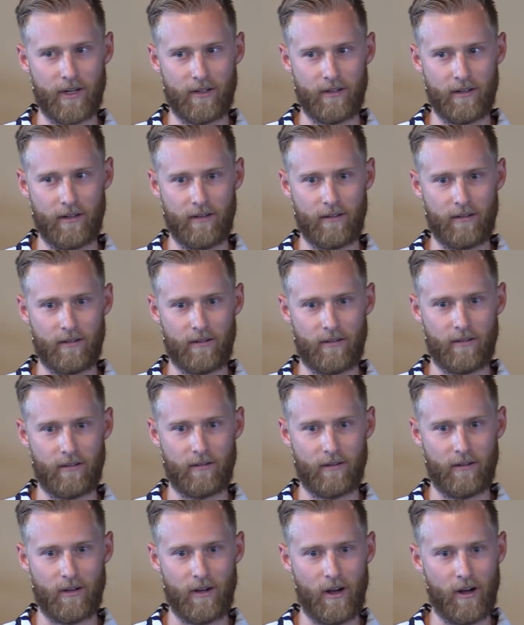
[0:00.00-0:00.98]
And
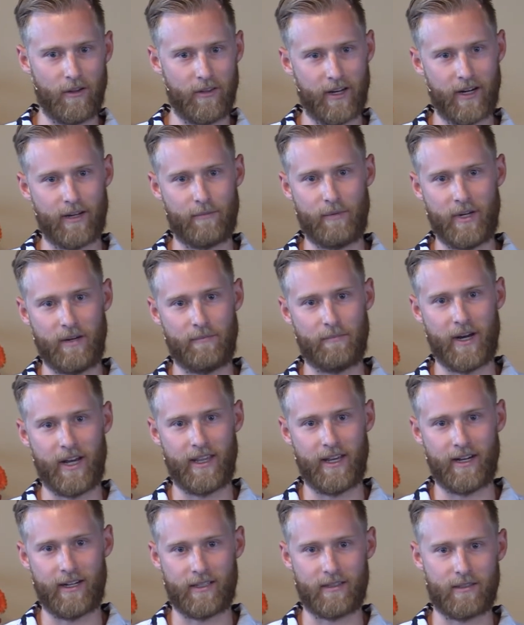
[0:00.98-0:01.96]
all that I mean by
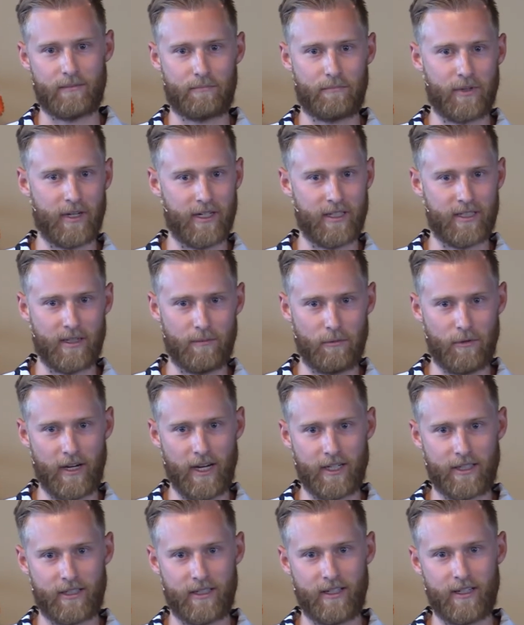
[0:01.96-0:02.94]
that, it's pretty simple
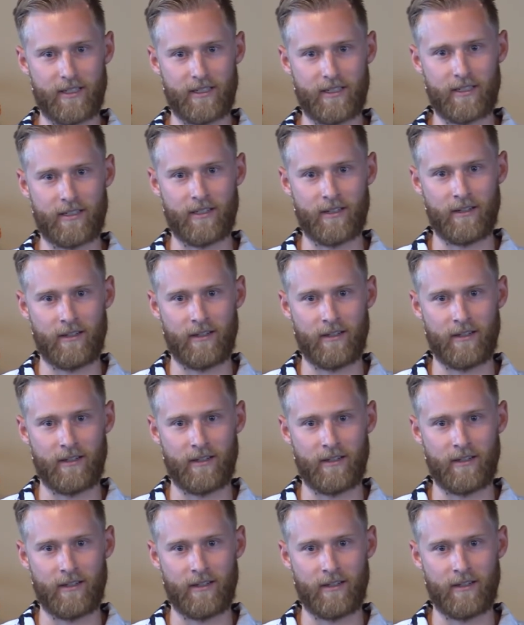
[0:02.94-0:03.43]
actually, is